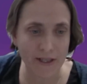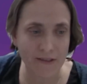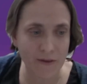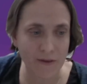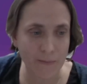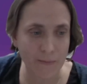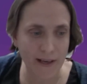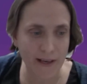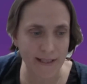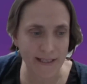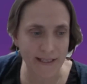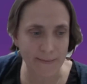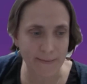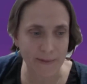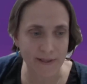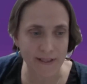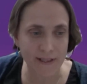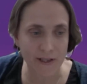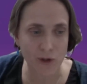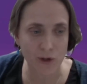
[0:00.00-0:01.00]
much of the
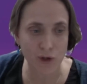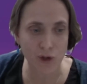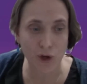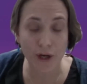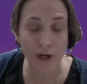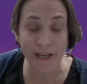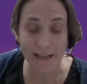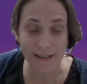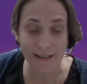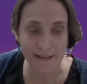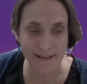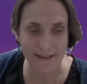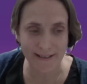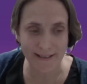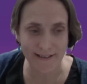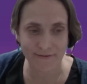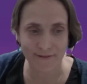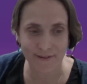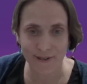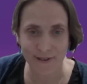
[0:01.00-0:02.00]
participants enjoyed the
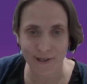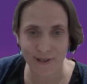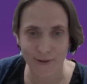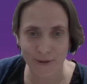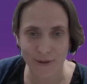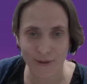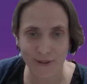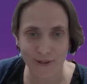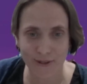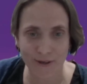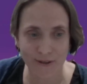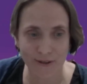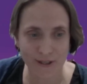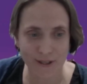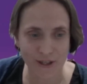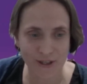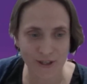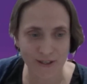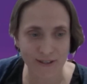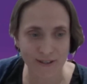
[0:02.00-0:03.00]
different dose
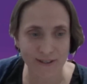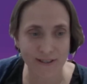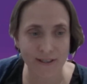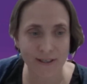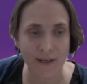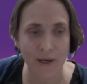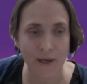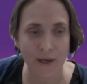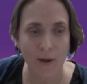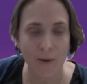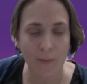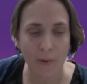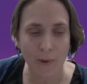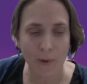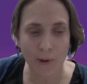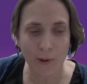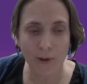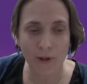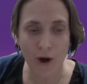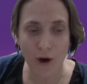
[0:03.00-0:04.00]
conditions?
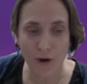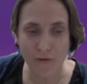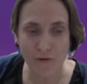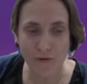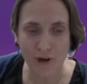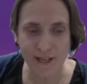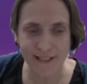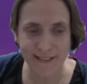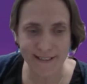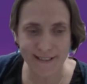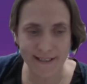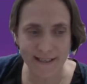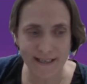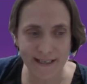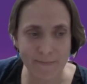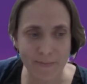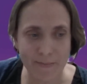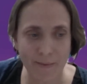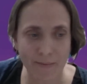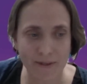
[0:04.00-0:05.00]
Paul Conroy's
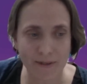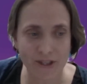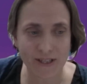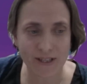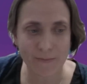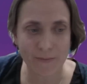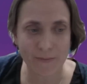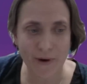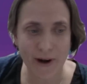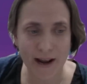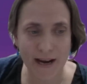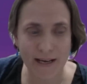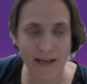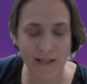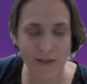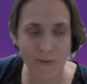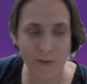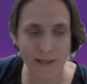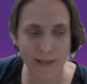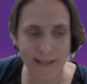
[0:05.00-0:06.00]
study, published in Brain
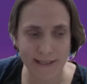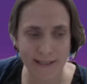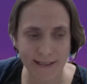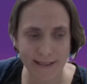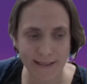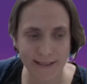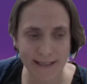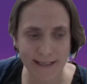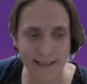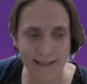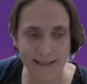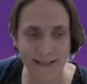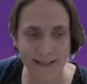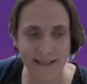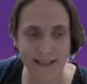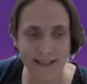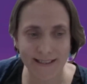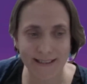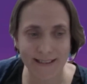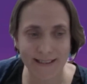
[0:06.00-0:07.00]
in 2019,
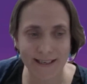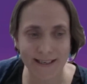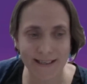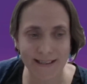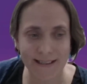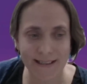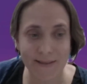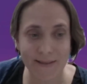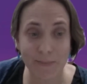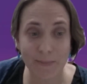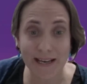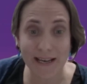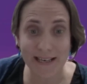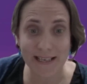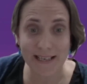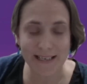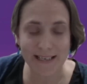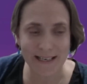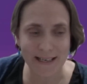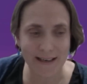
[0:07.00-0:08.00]
suggests that
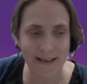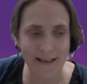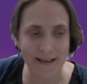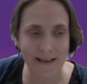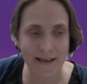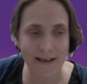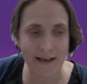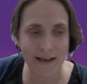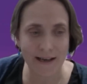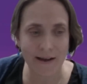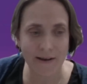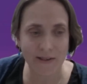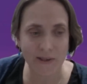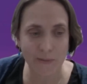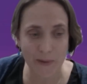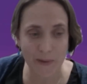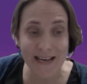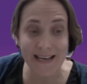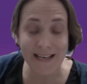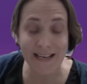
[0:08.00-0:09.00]
speeded,
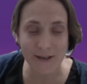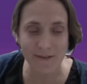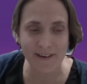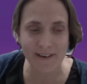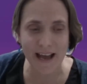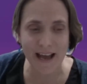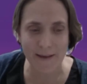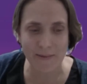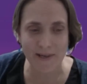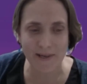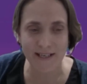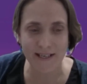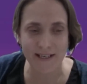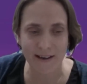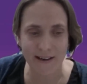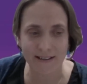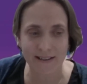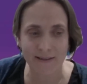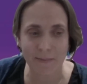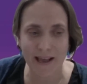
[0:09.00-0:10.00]
speeding of naming
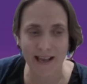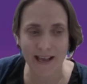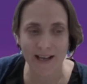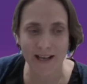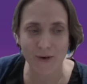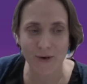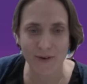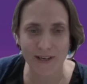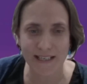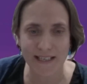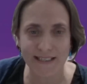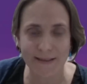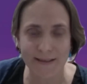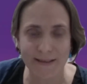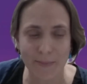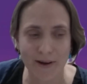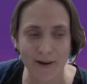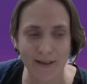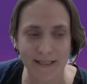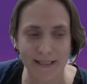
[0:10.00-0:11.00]
tasks may increase
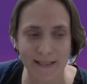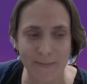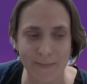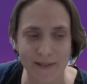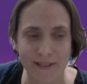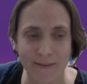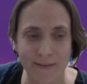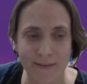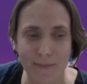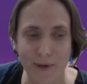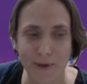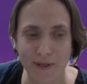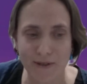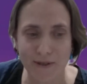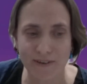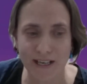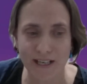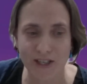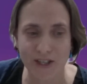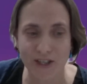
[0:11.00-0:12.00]
the participants'
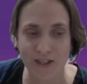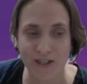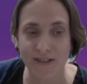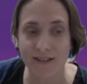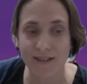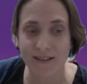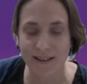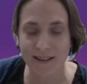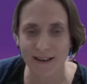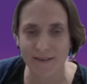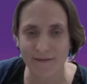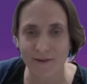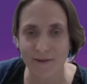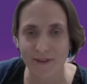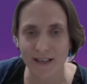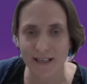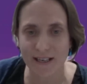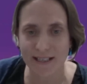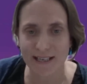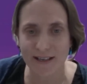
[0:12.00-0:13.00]
motivation and
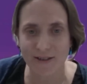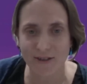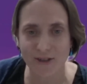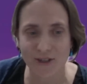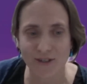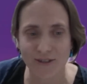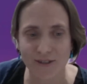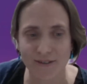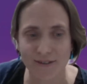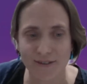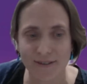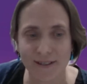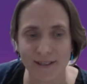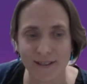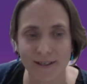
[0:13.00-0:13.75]
therefore the attention.